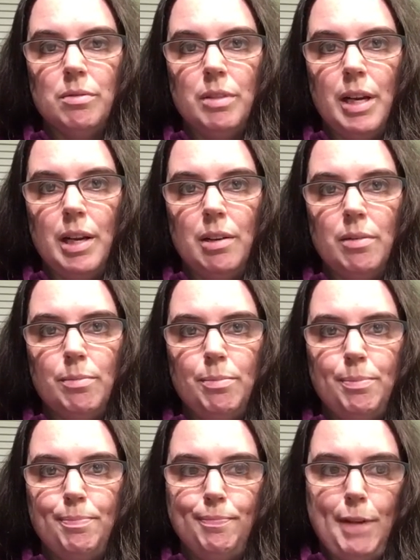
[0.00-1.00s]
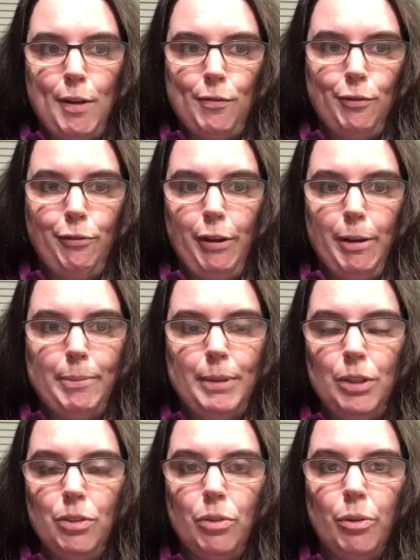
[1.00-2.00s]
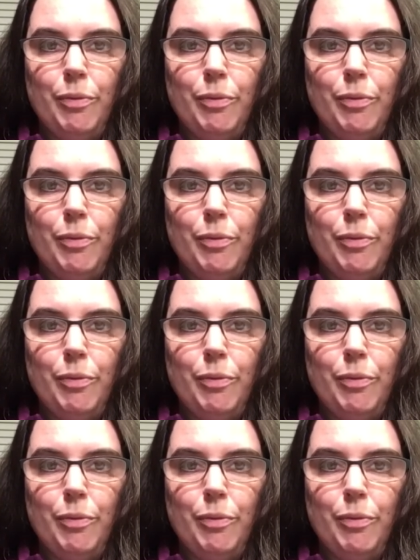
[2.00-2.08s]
and have a family to go on